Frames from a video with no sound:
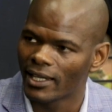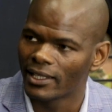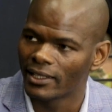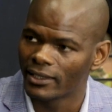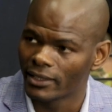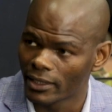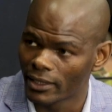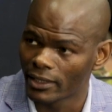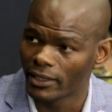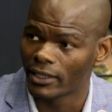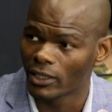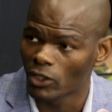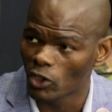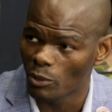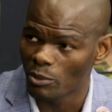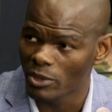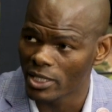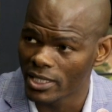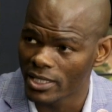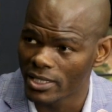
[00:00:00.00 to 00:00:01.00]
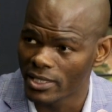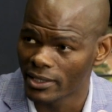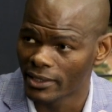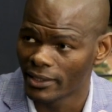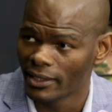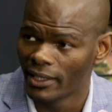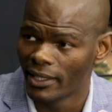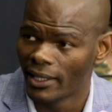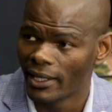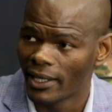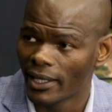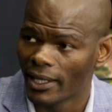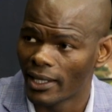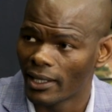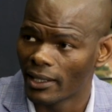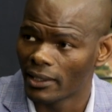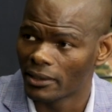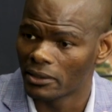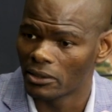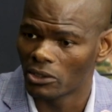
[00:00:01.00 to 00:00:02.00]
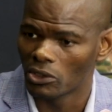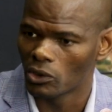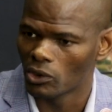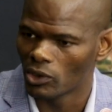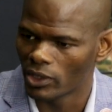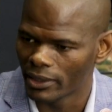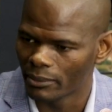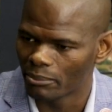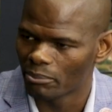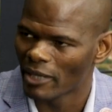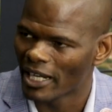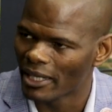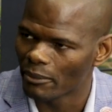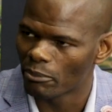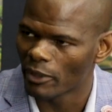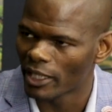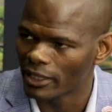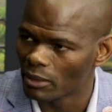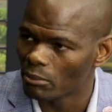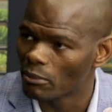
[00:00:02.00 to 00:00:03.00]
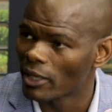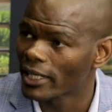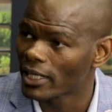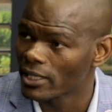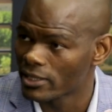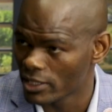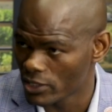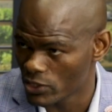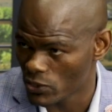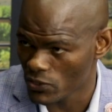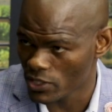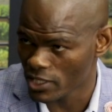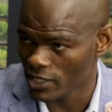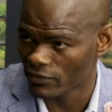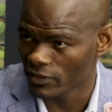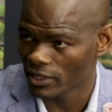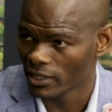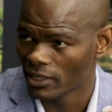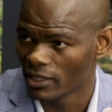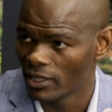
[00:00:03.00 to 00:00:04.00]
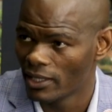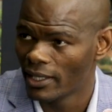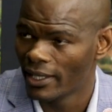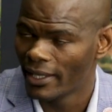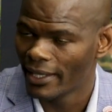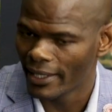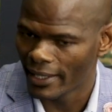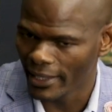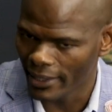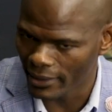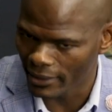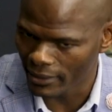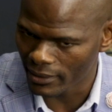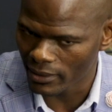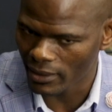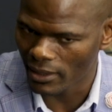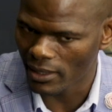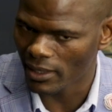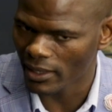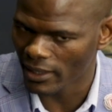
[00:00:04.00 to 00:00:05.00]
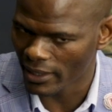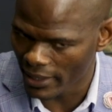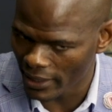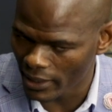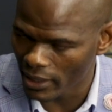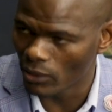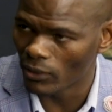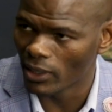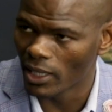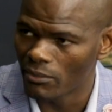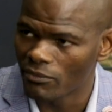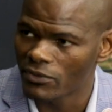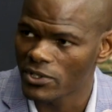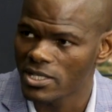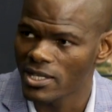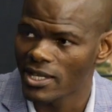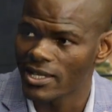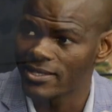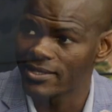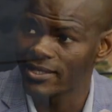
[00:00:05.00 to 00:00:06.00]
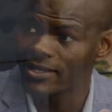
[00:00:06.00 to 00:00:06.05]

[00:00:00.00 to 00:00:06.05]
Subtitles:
in the community or by the market that you're serving. And again, I will emphasize